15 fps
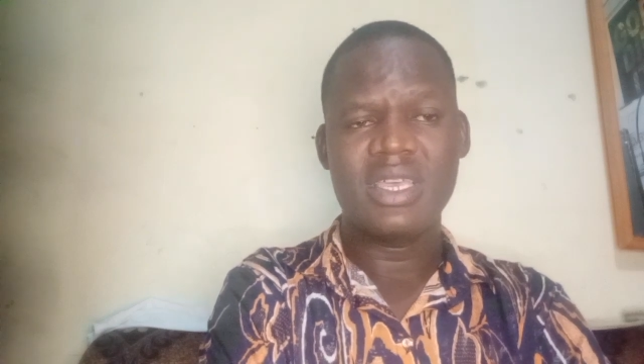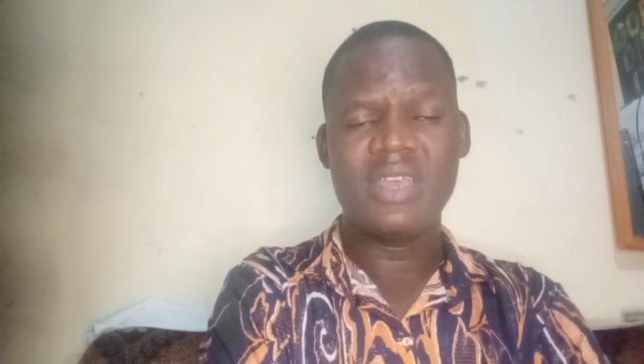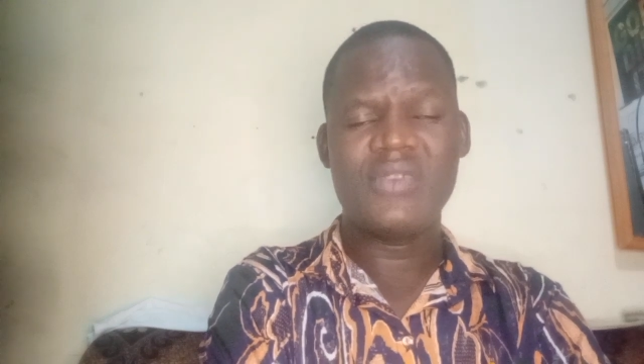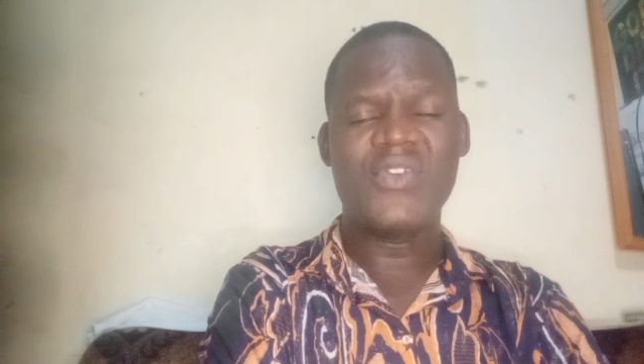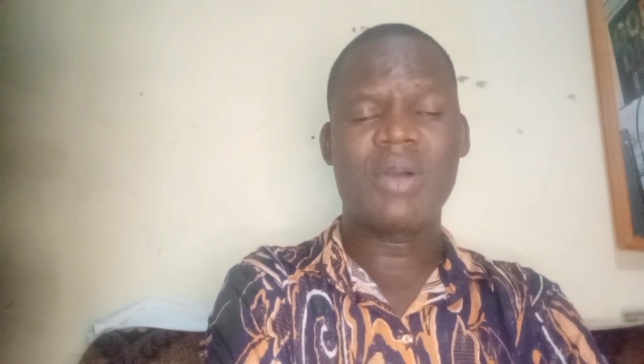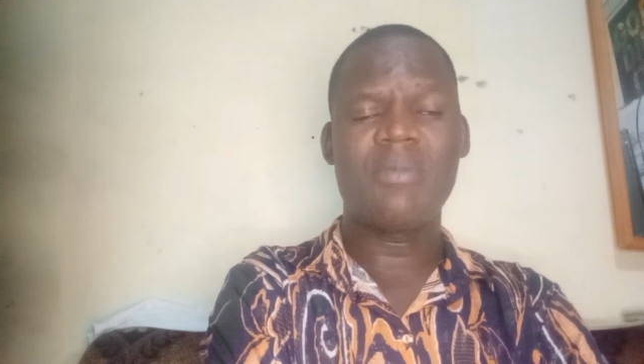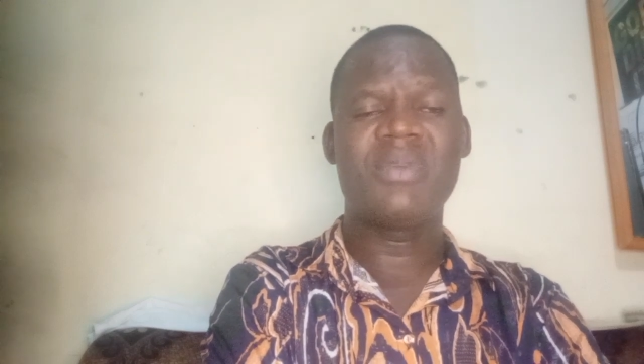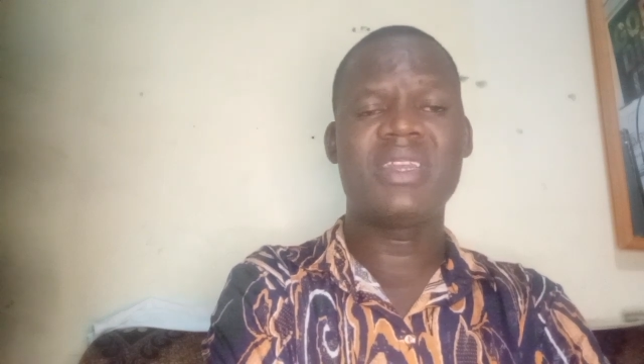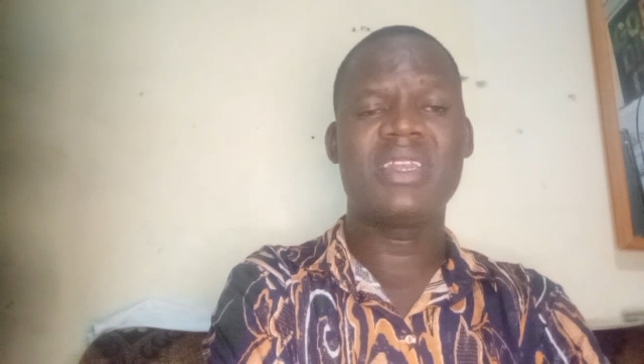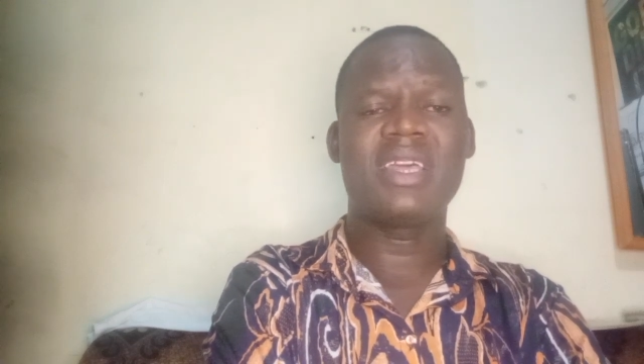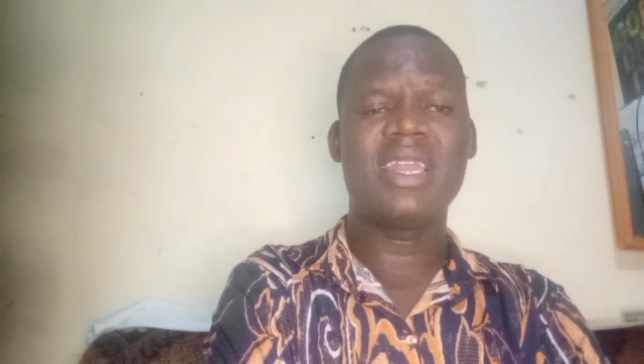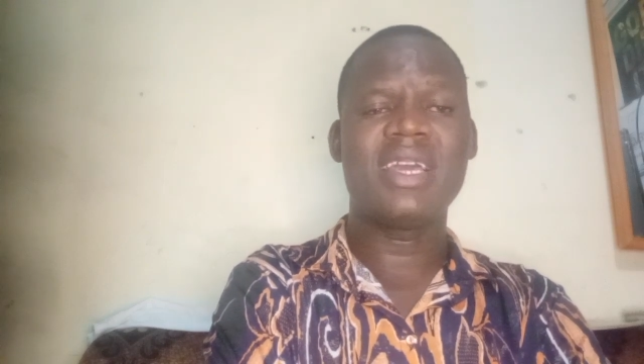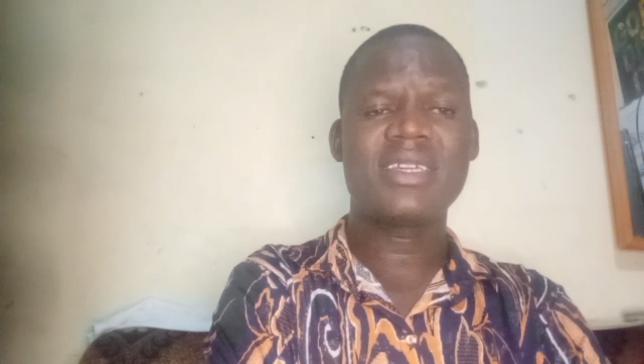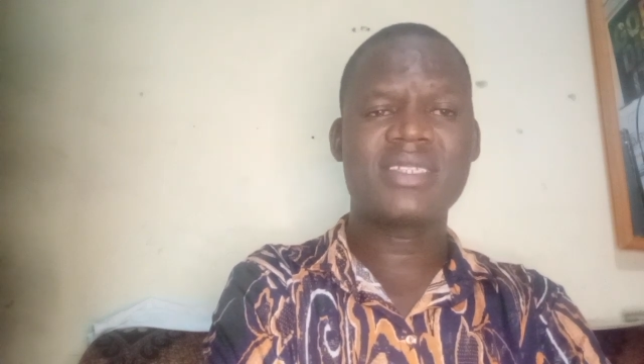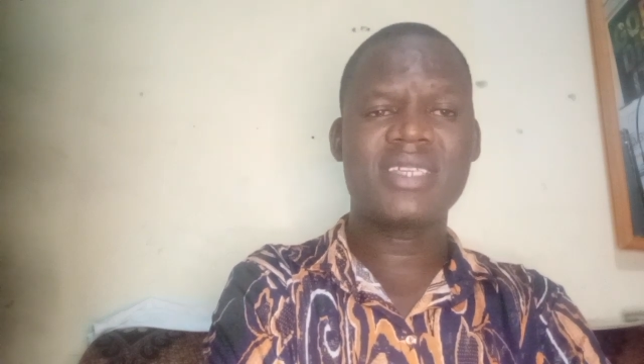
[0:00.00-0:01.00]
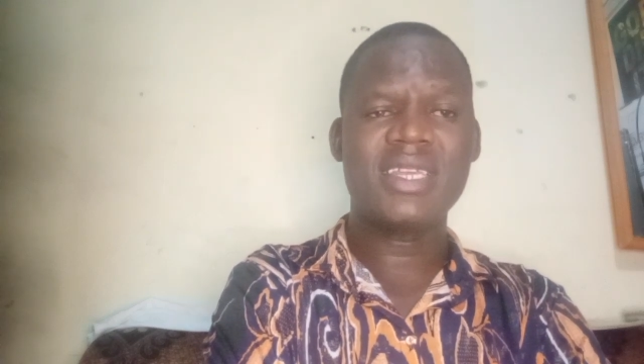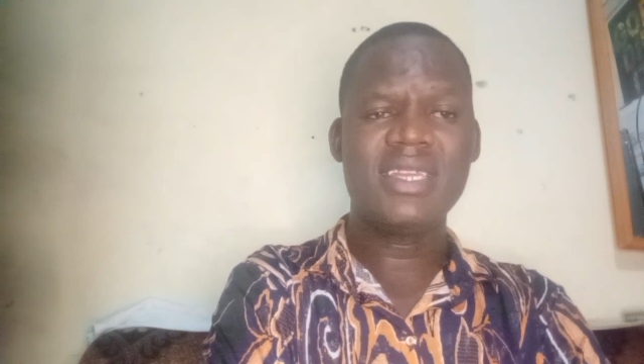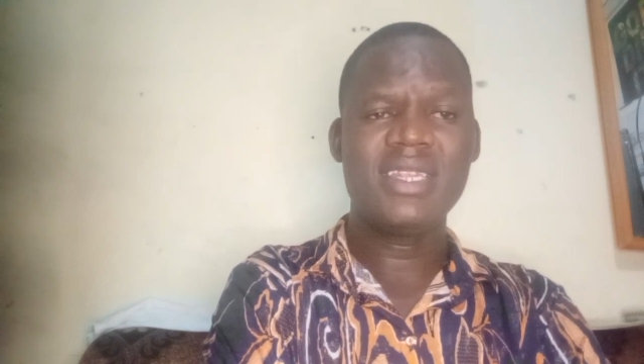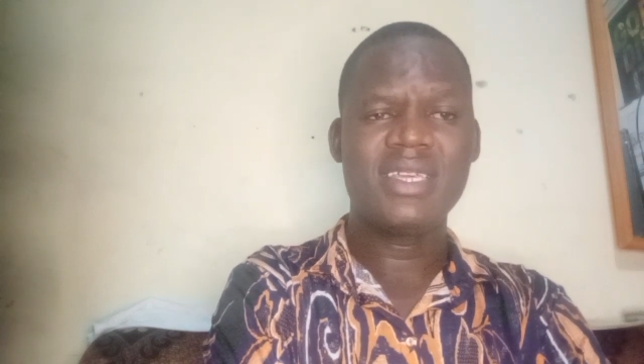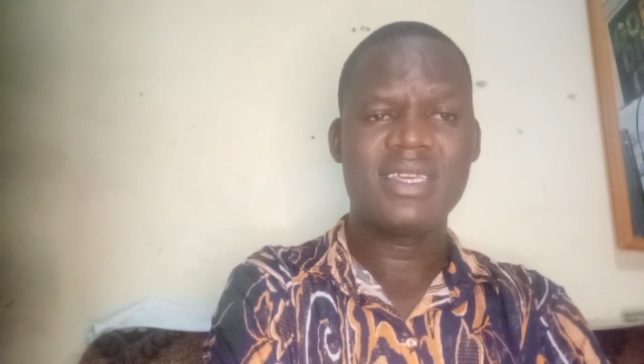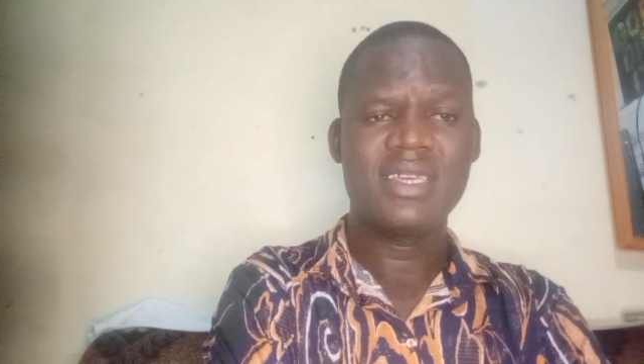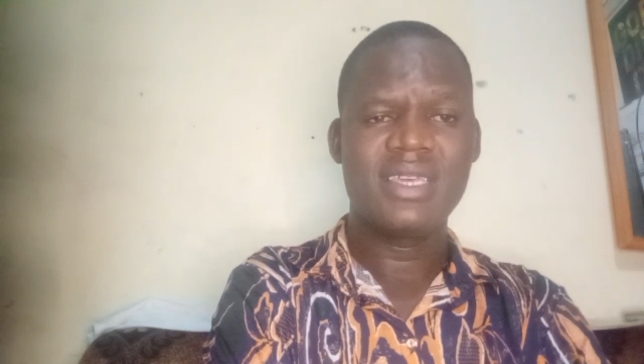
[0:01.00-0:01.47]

if I've been elected,